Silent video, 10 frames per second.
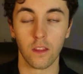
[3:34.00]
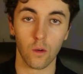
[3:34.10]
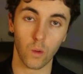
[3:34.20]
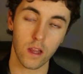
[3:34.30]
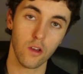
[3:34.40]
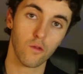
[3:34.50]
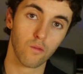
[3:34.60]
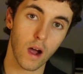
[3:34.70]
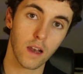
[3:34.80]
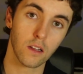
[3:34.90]
that when you
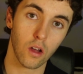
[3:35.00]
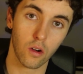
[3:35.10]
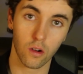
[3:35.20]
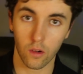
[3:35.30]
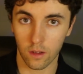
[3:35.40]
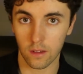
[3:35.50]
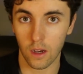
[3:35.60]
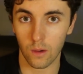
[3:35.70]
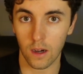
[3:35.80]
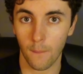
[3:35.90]
run longer and
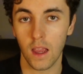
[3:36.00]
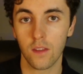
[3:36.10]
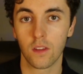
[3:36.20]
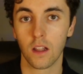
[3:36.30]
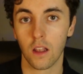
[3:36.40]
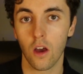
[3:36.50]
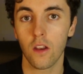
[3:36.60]
slower, it's a lot